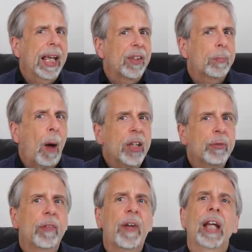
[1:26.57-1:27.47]
In
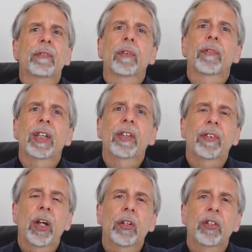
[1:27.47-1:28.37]
spite of the fact that the
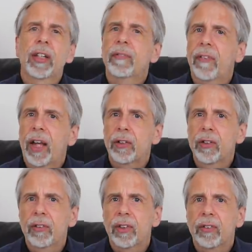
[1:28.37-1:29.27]
surge in
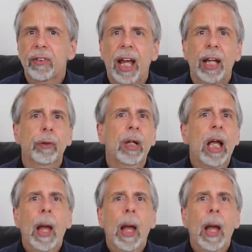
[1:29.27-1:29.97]
infections is now